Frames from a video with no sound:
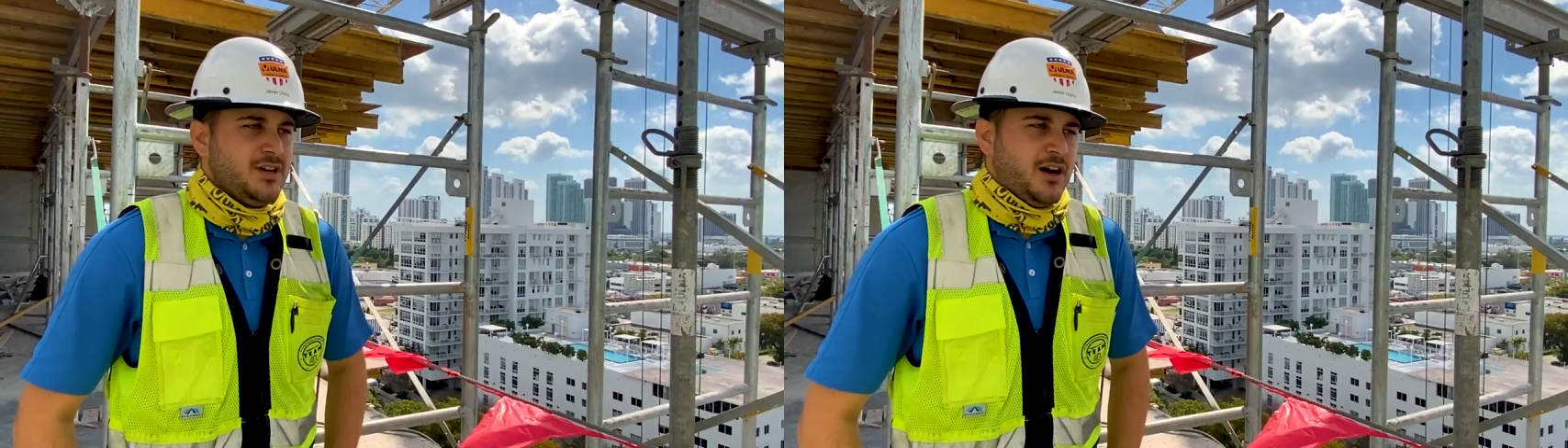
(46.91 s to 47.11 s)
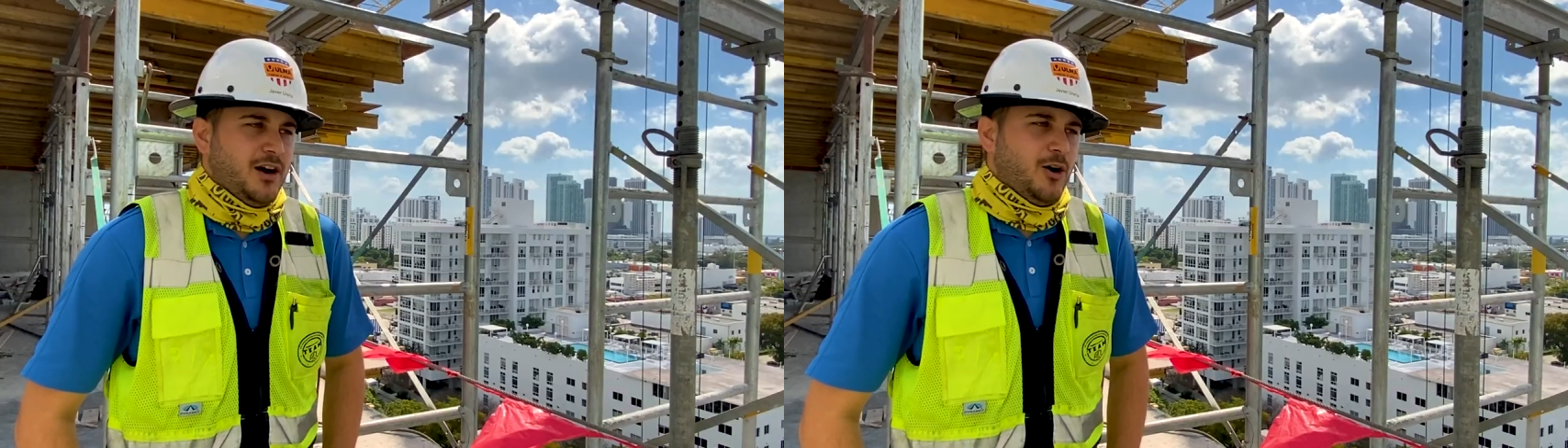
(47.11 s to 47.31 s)

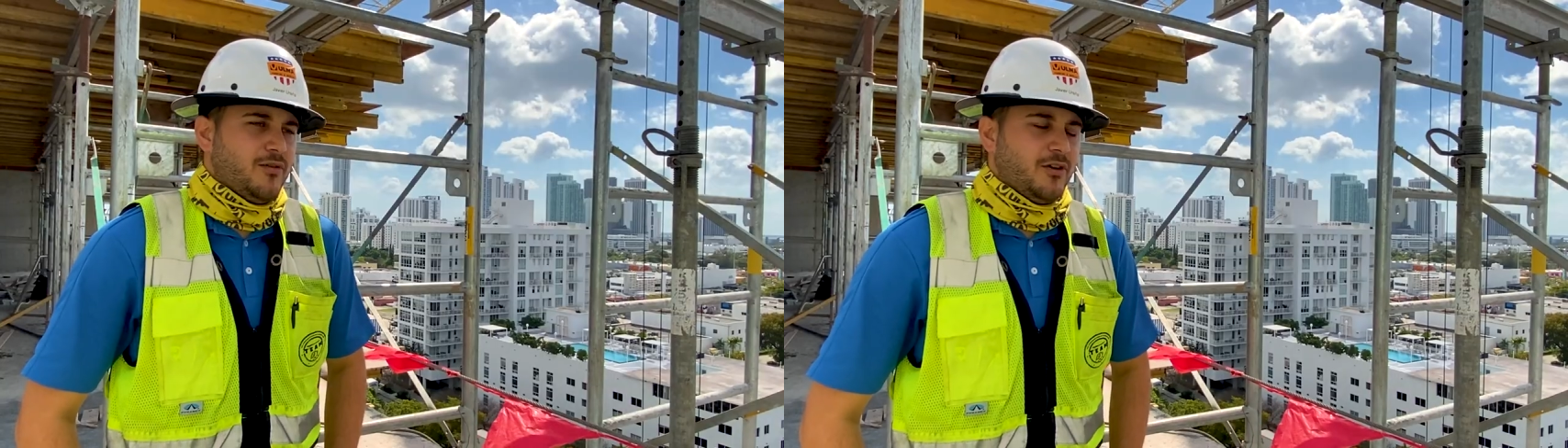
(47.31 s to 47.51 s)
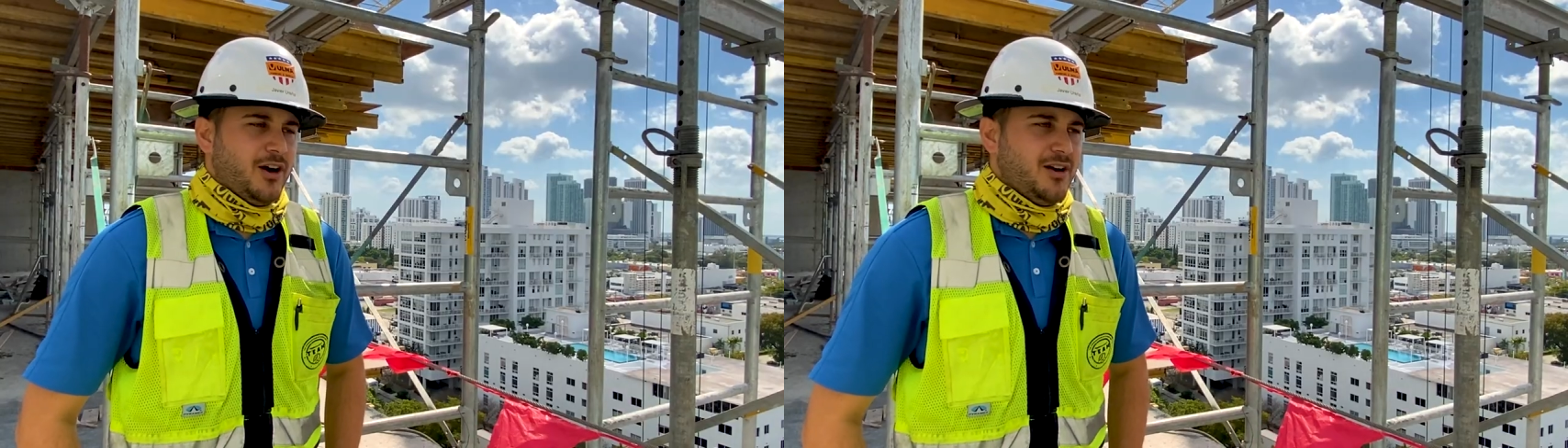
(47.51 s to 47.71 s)

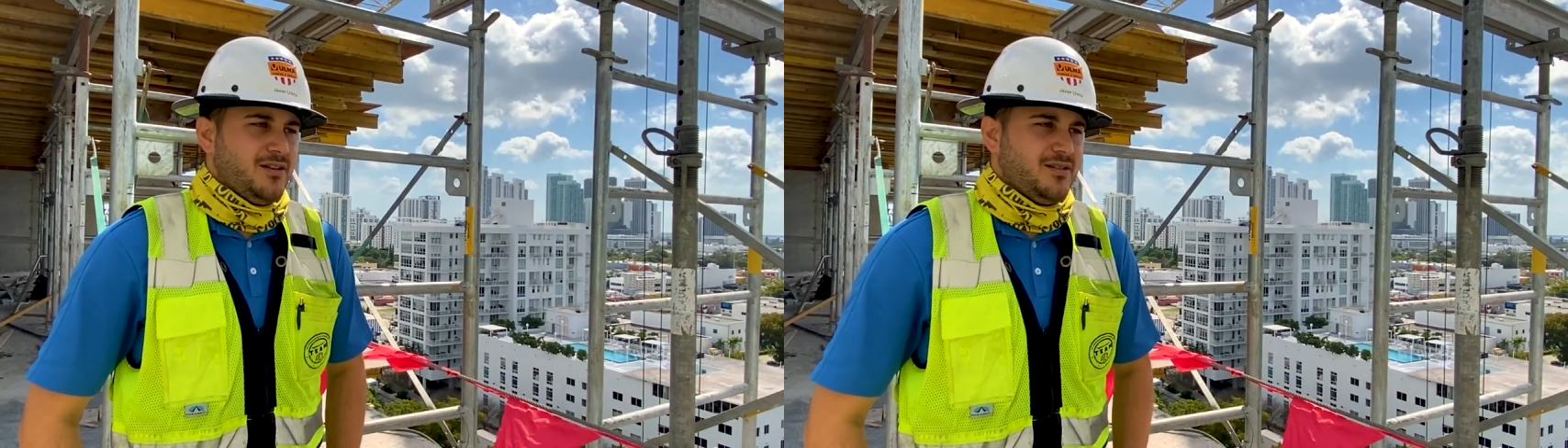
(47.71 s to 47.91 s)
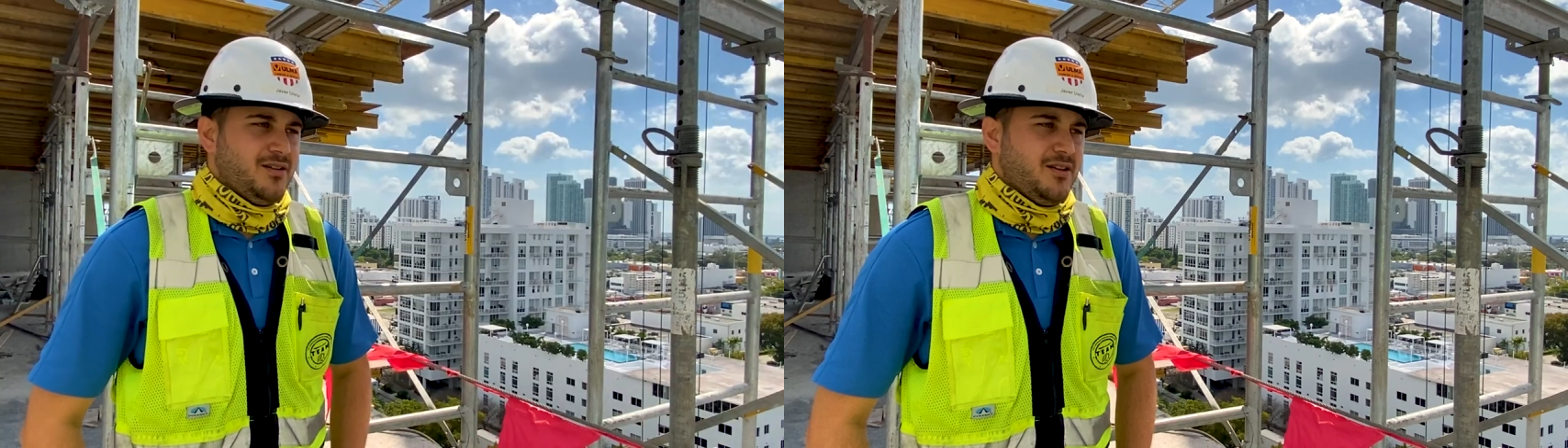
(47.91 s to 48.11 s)
Overall,
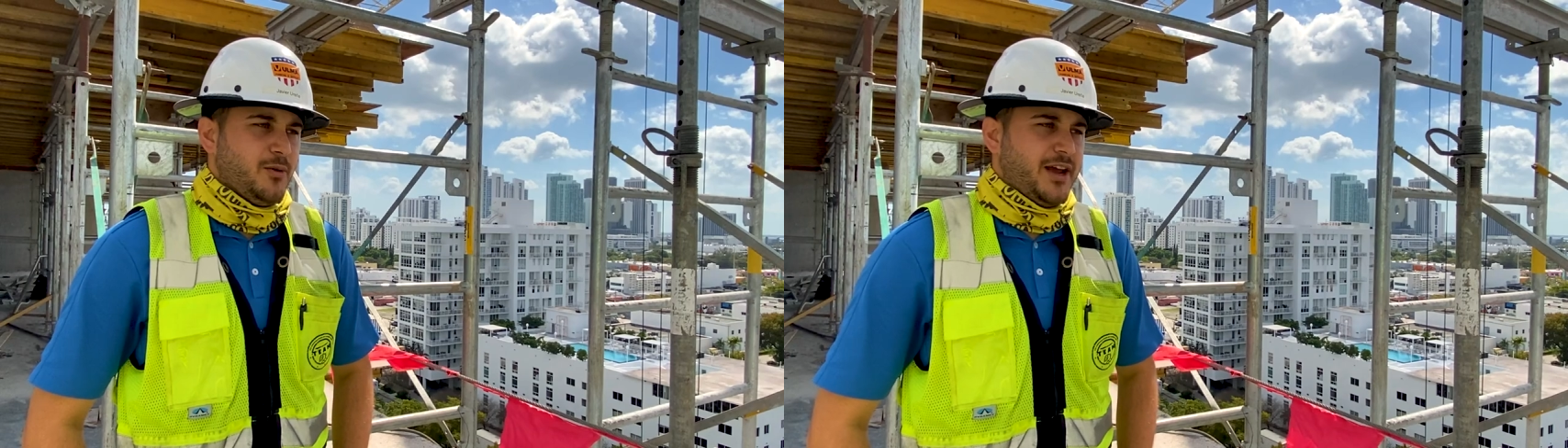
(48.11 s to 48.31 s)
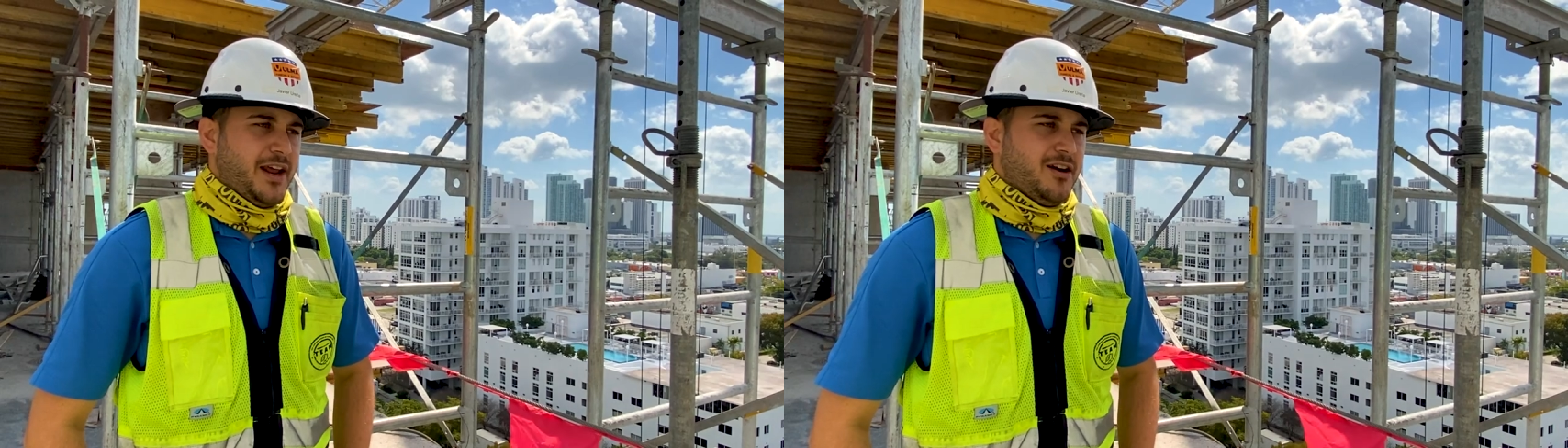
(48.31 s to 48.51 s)
we had